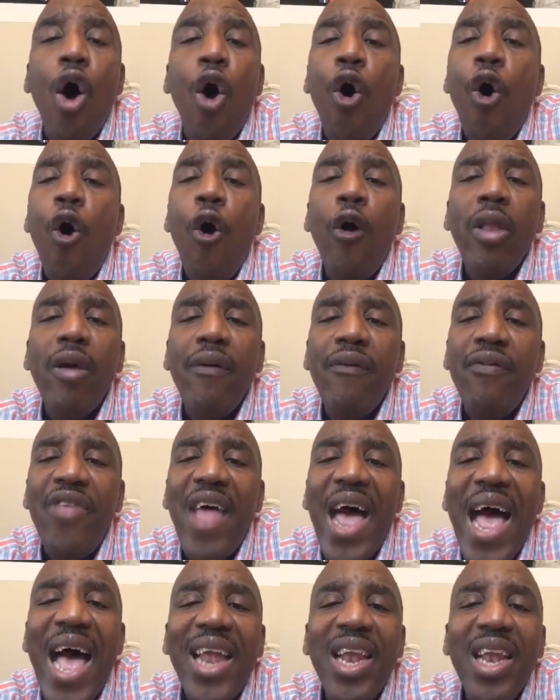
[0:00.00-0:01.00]
All of
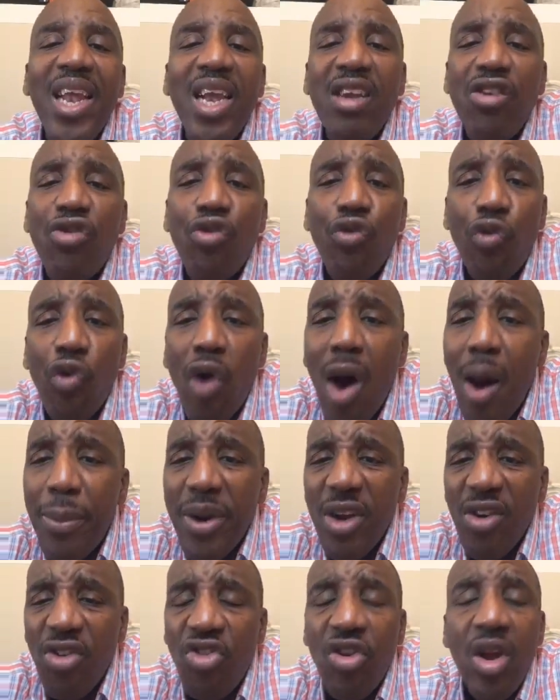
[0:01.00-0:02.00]
that is
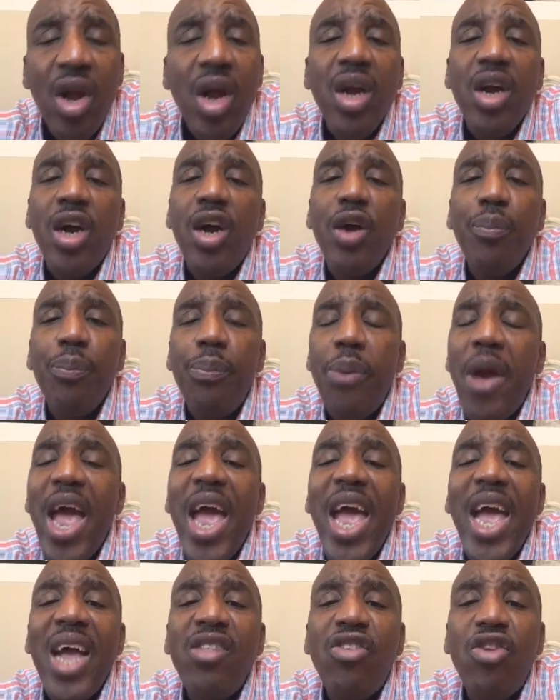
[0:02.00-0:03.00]
rubbish
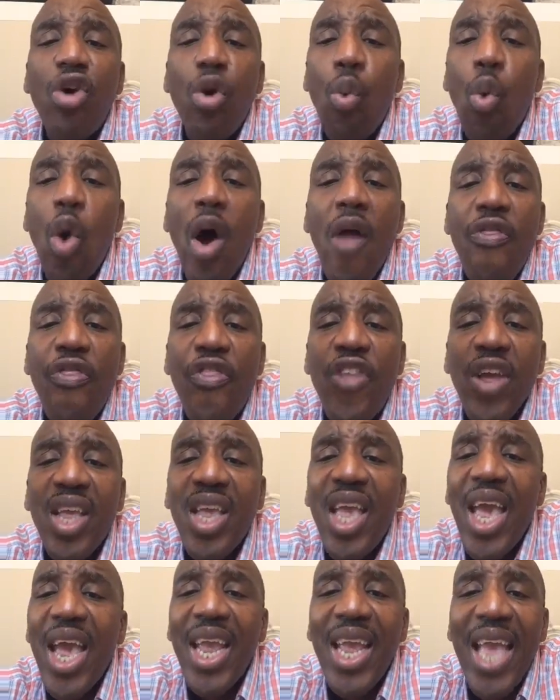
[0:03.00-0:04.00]
compared to what the
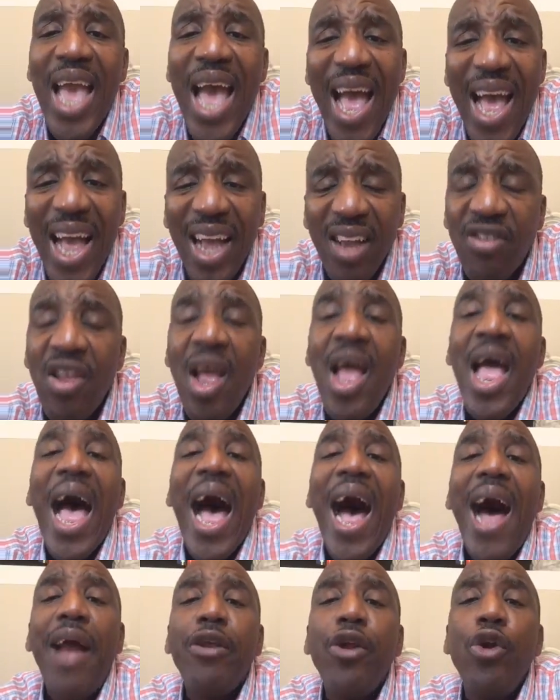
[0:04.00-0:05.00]
king has.
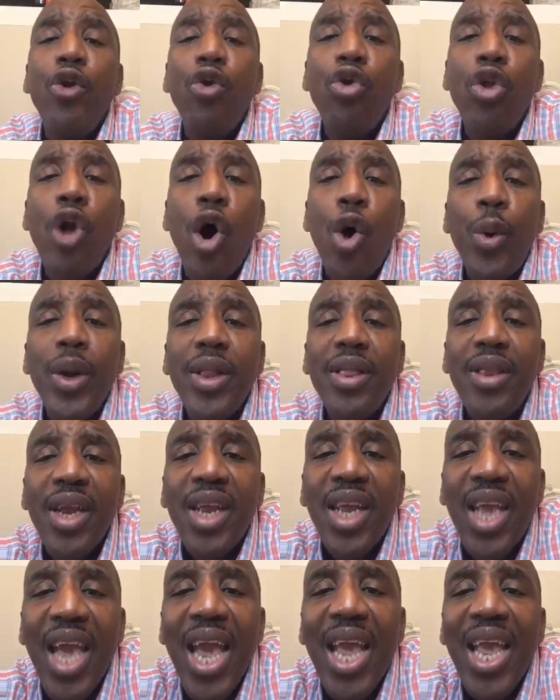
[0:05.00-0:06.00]
How do you know what the
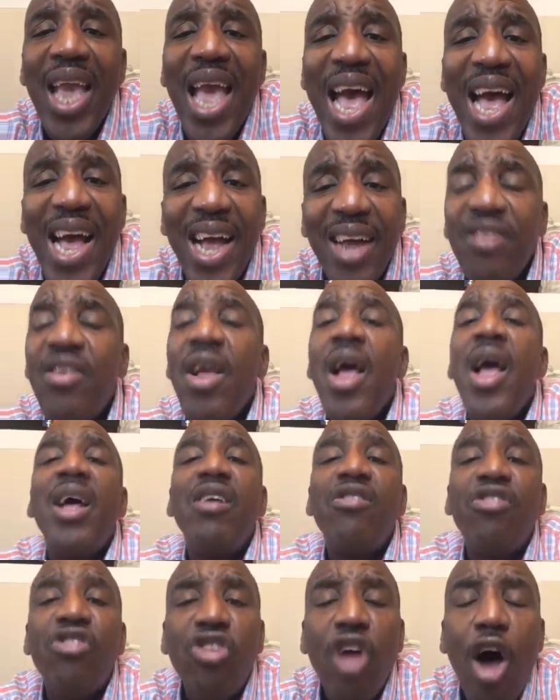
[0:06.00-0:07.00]
king has?
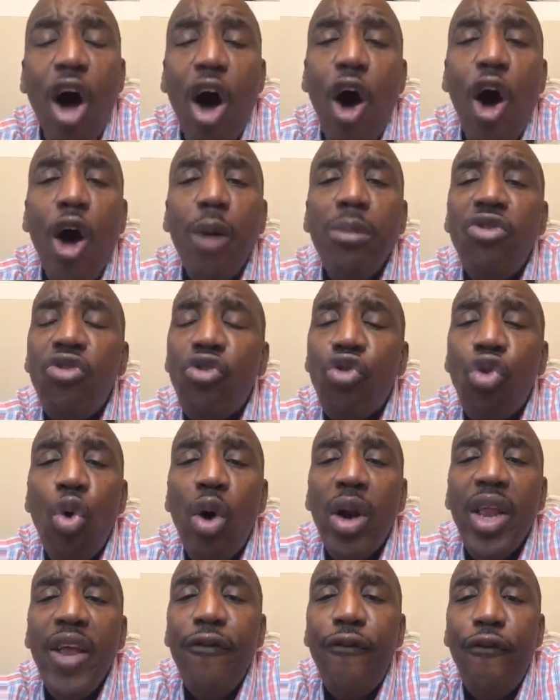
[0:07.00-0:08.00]
Psalms
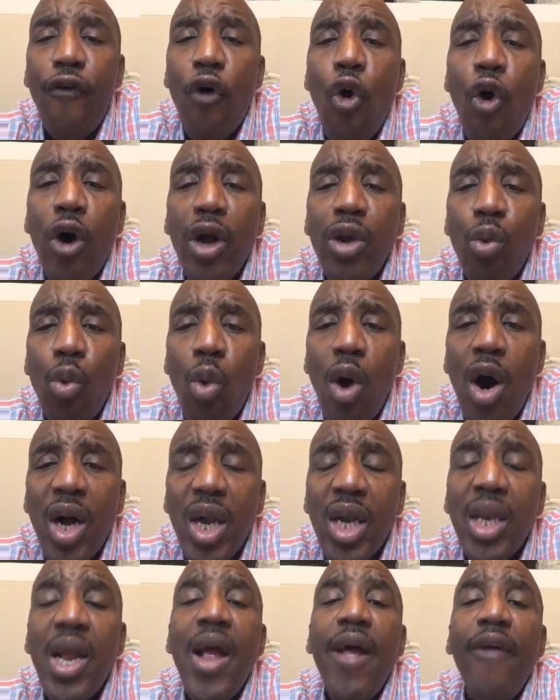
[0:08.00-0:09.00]
24 and
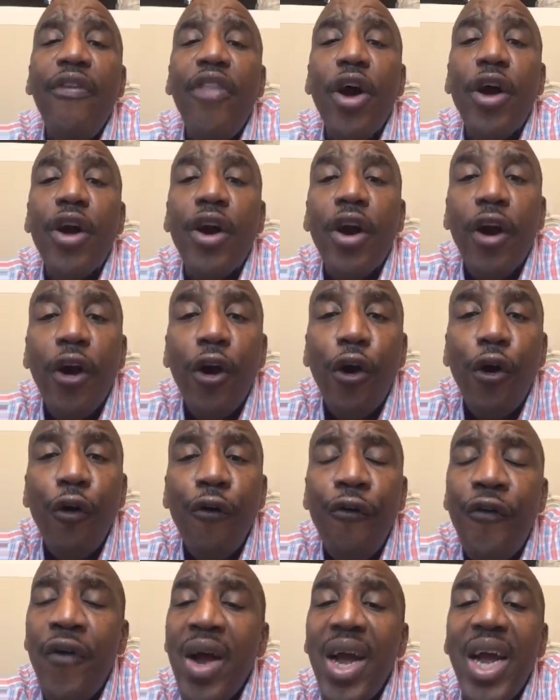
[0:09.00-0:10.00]
1. The
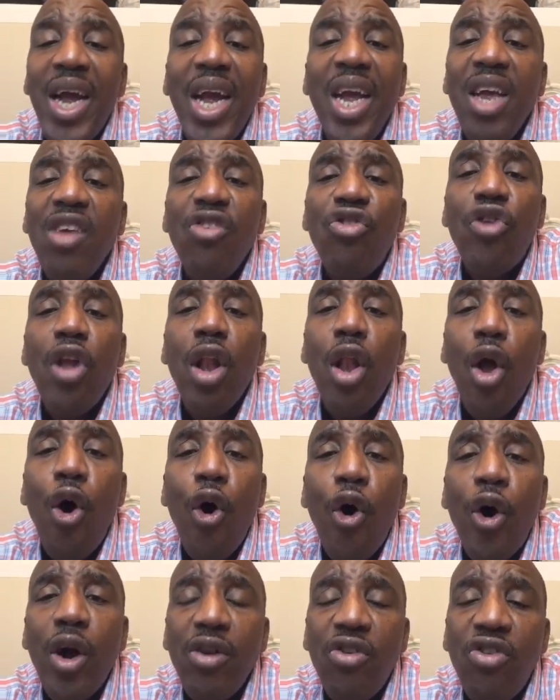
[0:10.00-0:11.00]
earth is the
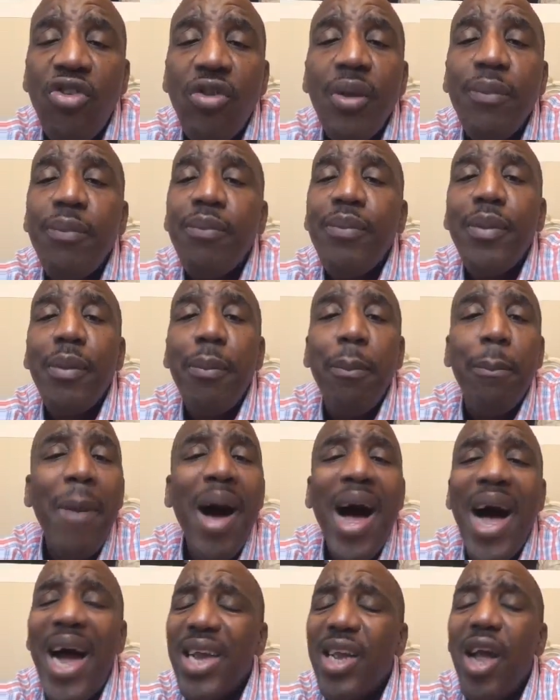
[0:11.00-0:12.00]
Lord's.
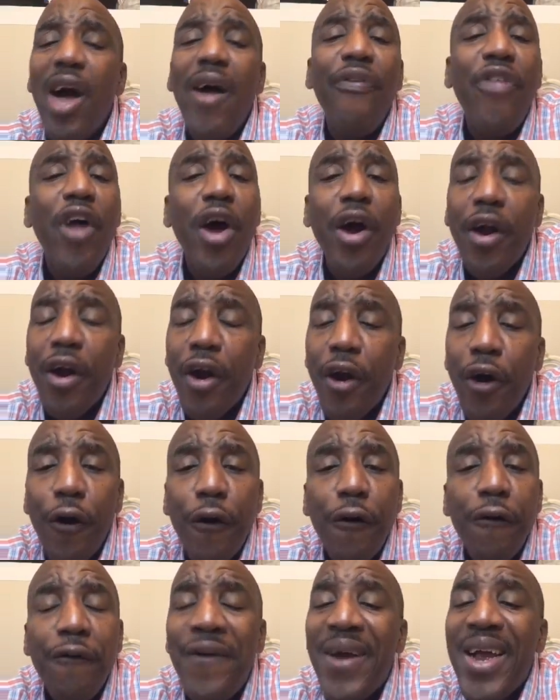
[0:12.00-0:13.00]
My, the
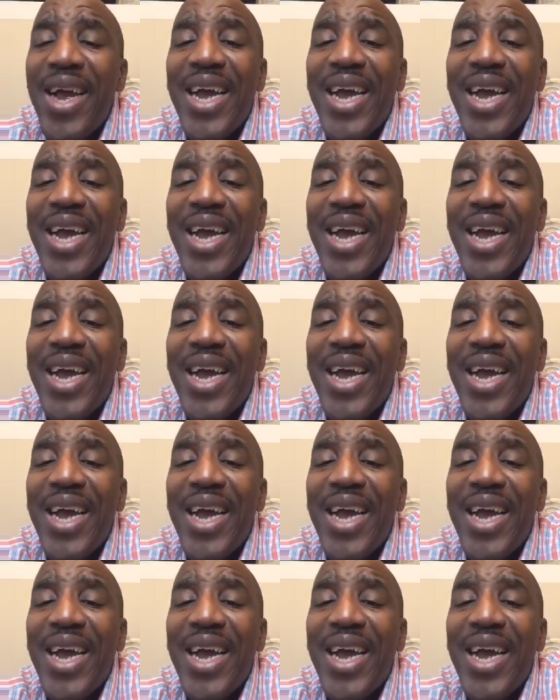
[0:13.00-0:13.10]
earth